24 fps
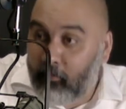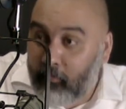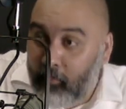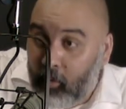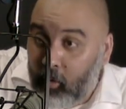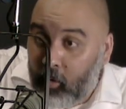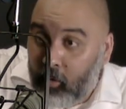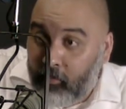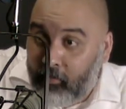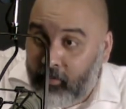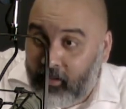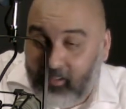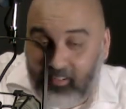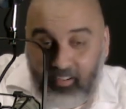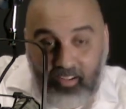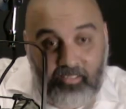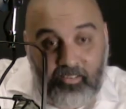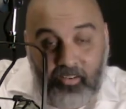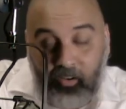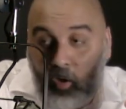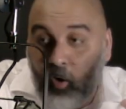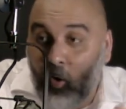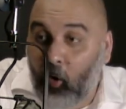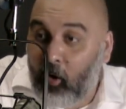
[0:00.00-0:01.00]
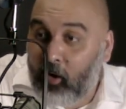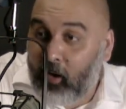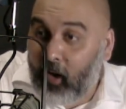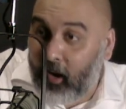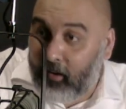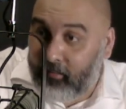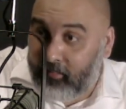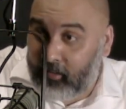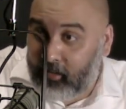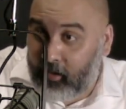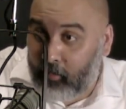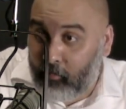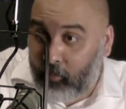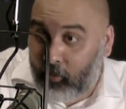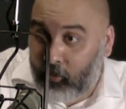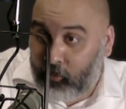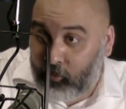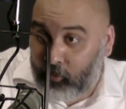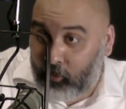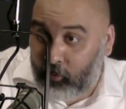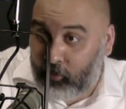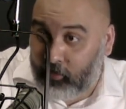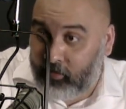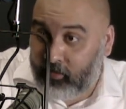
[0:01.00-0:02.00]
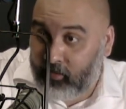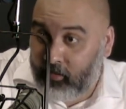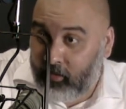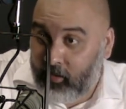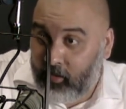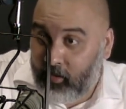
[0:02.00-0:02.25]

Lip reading: movies. He's in all kinds of commercials.